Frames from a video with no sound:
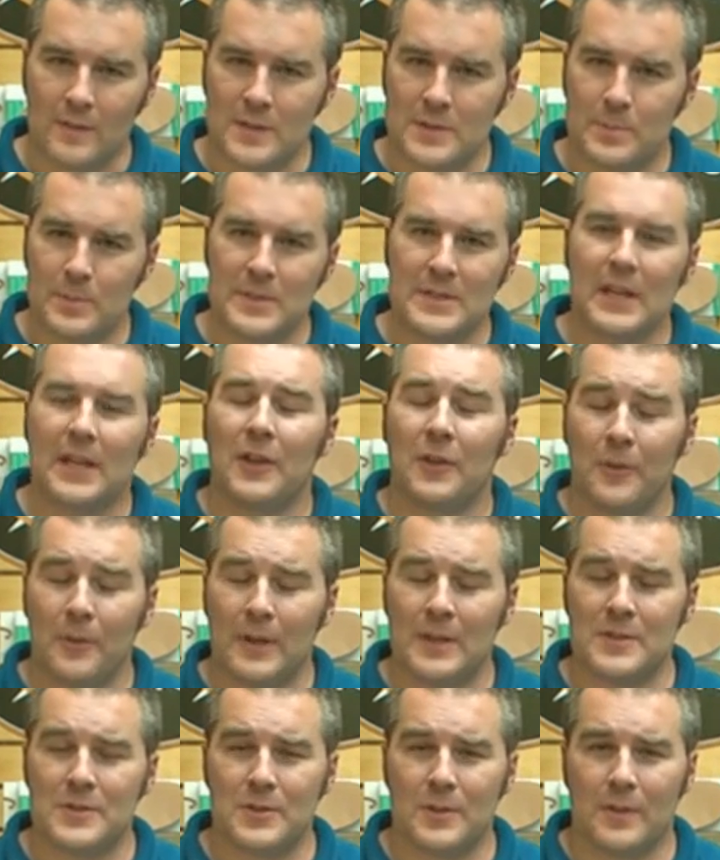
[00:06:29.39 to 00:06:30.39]
This
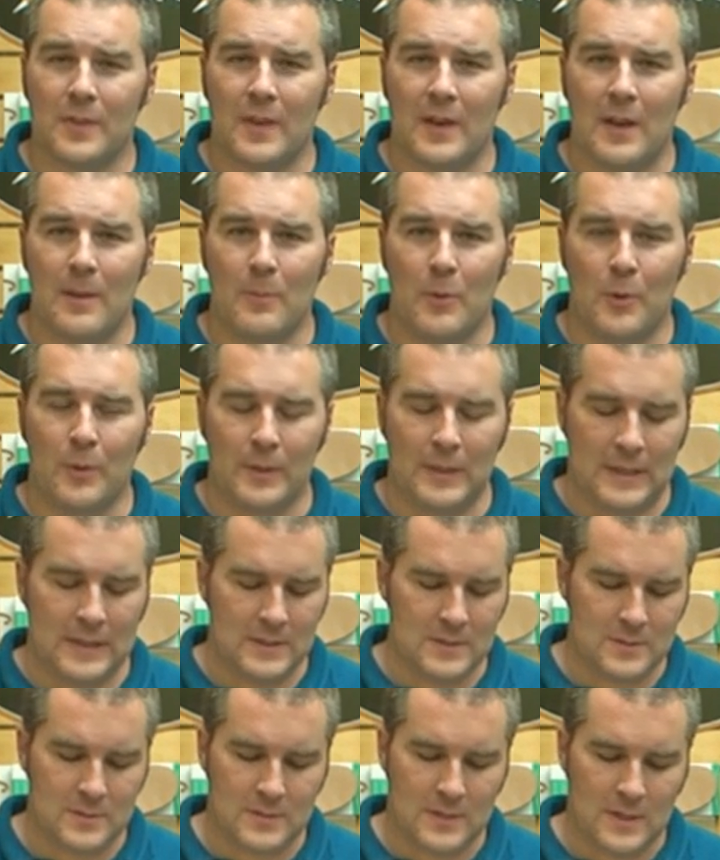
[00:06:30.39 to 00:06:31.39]
particular insert that I'm holding
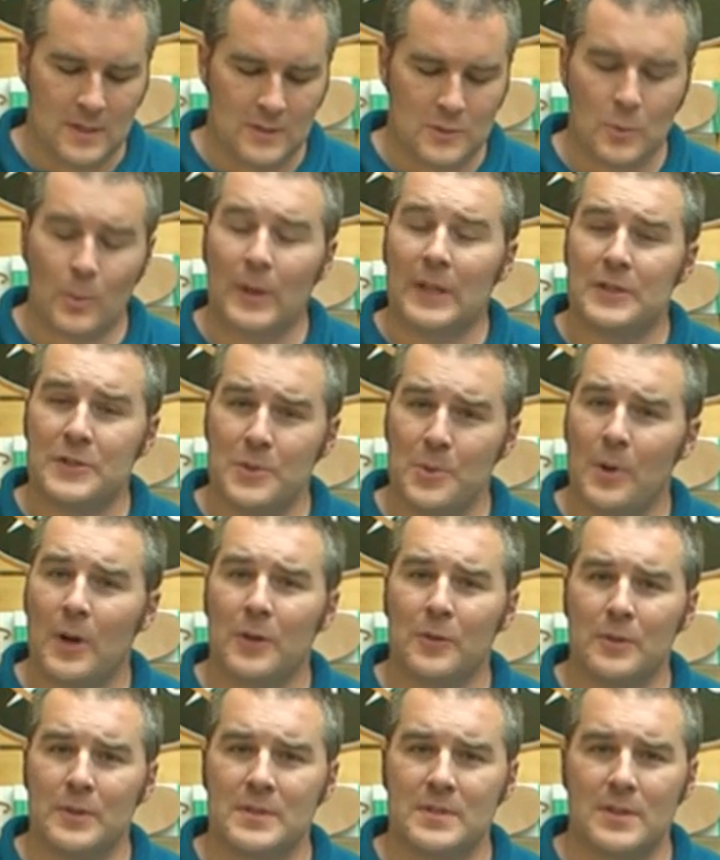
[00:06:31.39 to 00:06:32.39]
is the
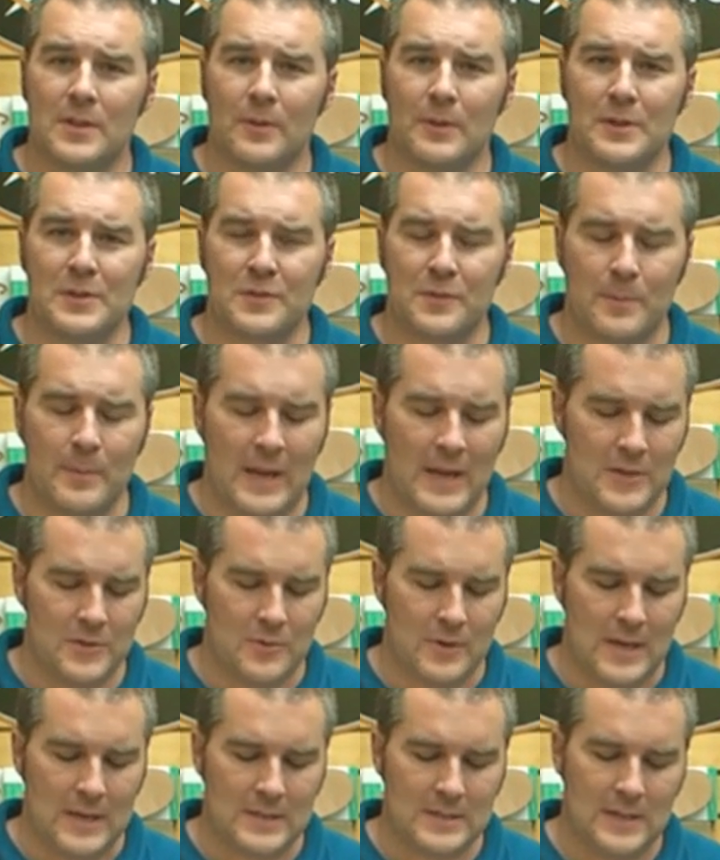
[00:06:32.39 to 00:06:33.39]
2200 series from
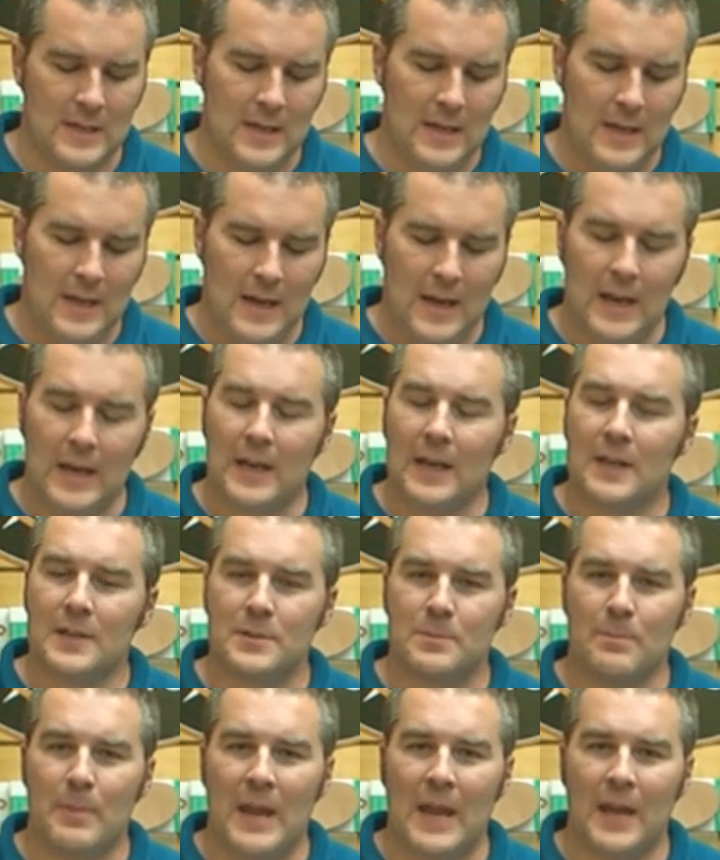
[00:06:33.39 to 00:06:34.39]
Atrex, and it
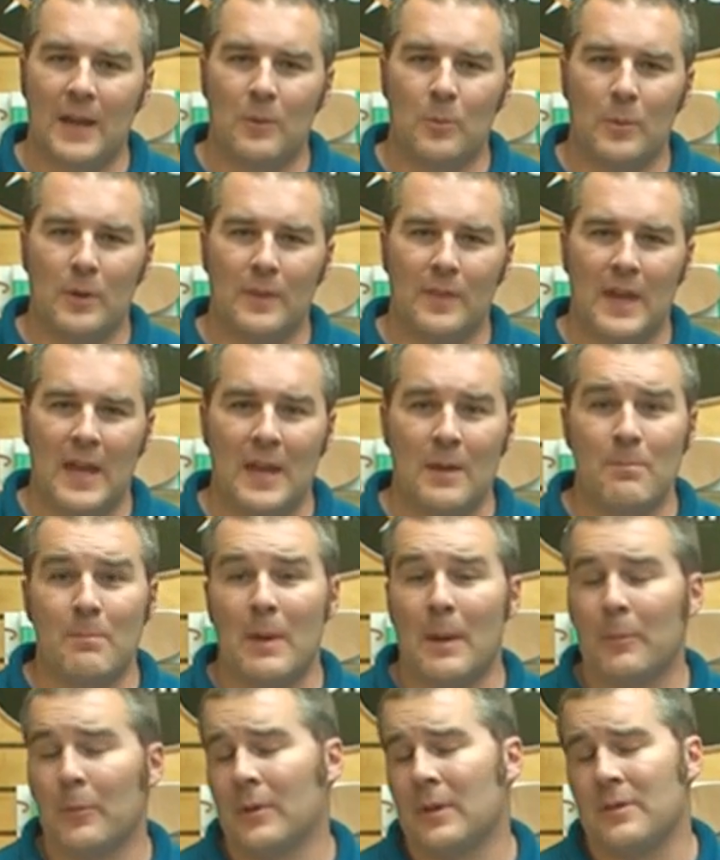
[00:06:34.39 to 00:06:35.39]
is made with a
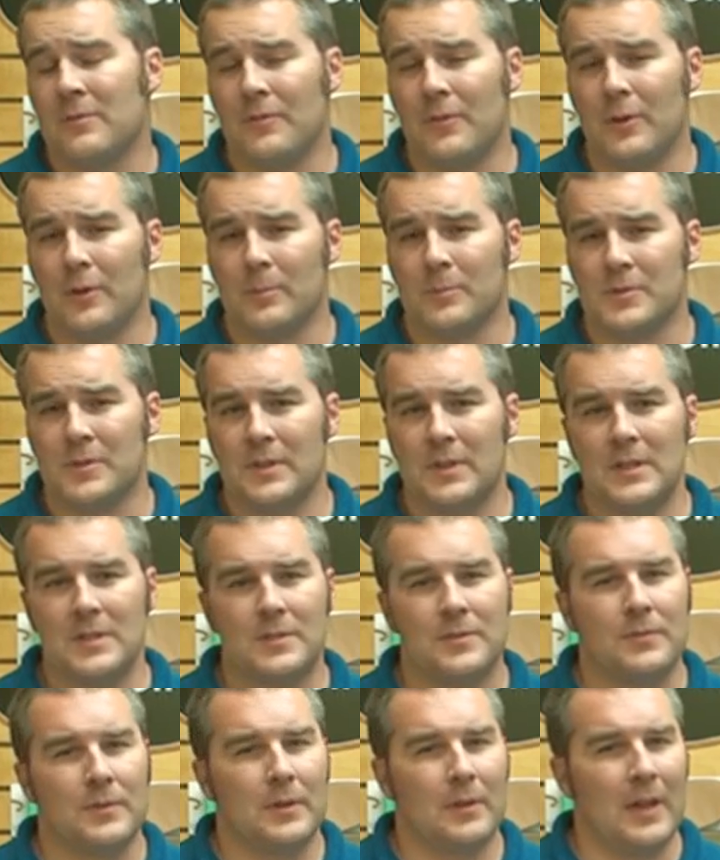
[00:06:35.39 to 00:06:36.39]
memory foam. So
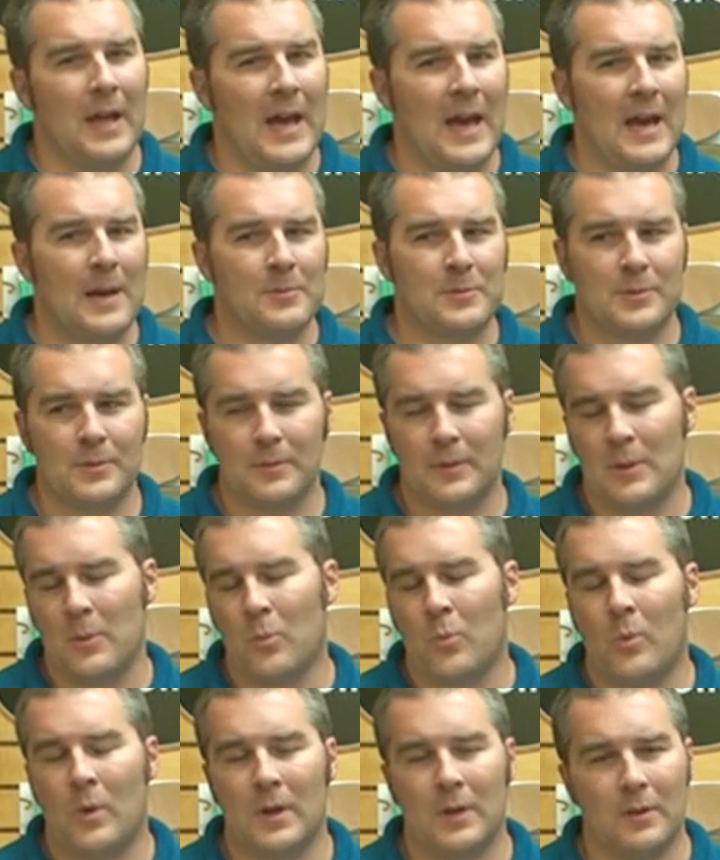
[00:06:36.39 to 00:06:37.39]
these feel absolutely
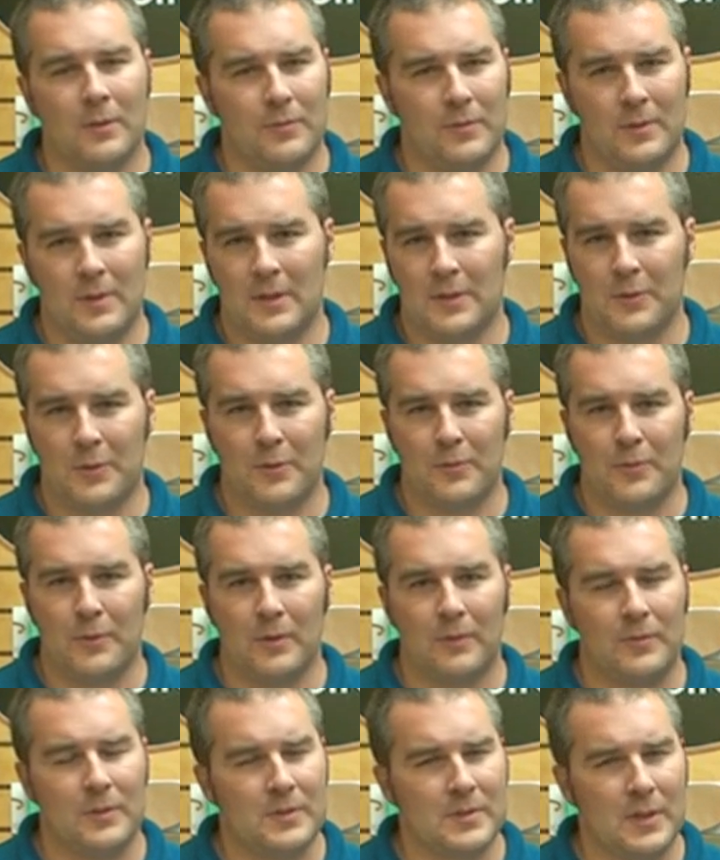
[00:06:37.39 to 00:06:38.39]
wonderful under the
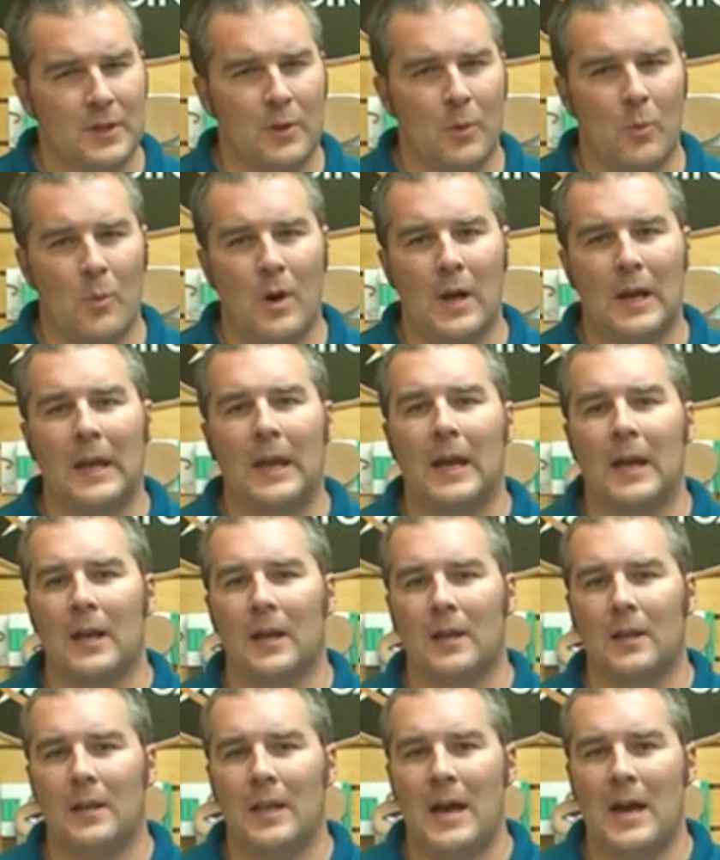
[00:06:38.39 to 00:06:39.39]
foot. Feels like you're walking
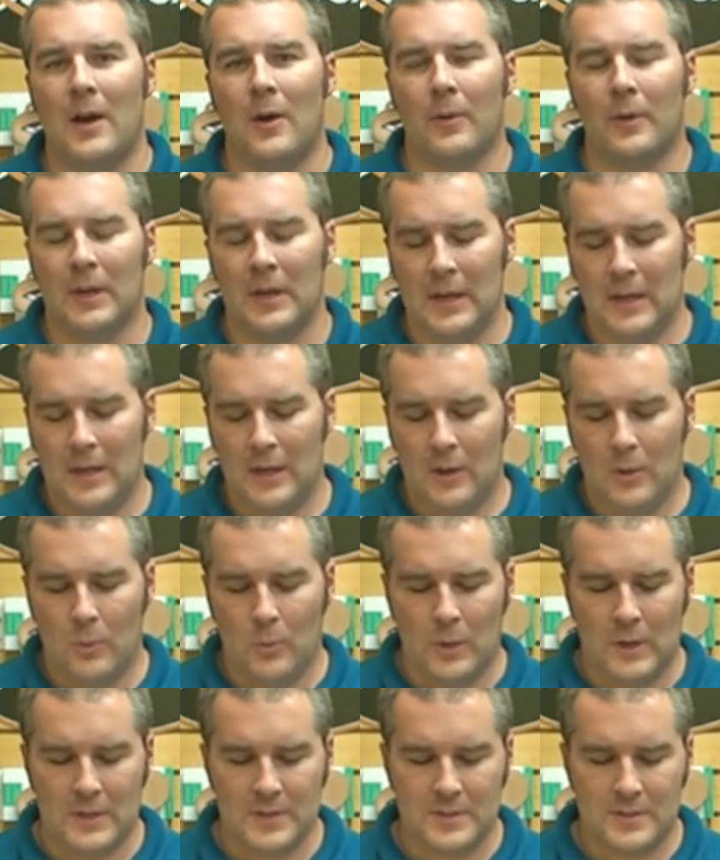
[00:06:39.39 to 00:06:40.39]
on a cloud
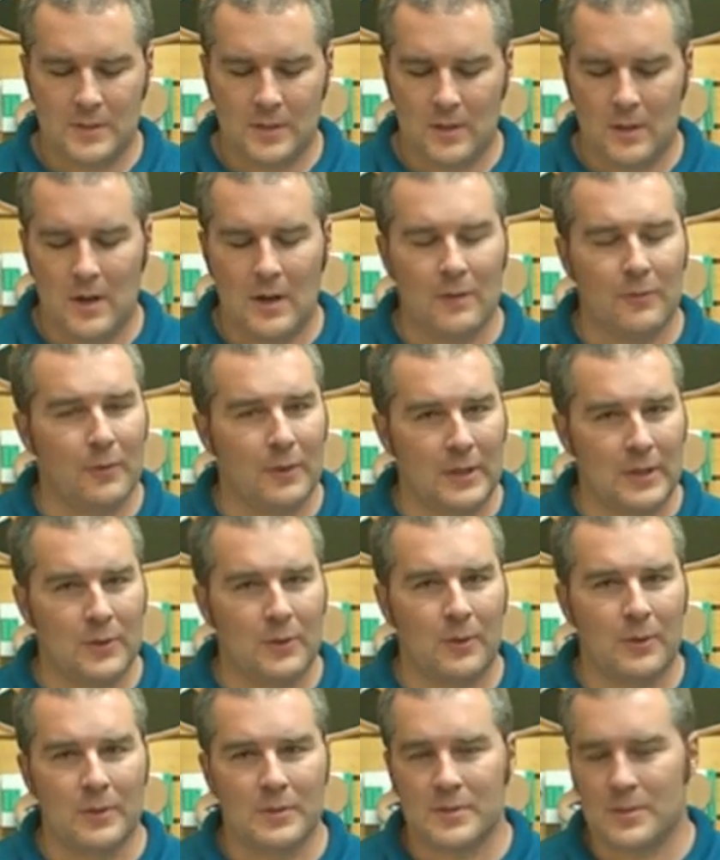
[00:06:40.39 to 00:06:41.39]
while still offering
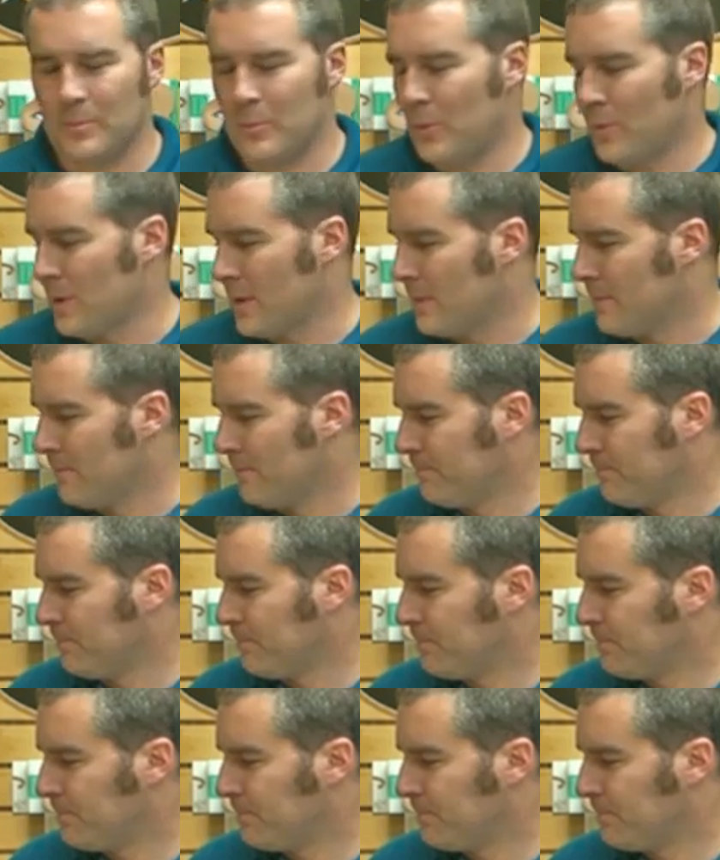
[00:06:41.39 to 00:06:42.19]
you good support.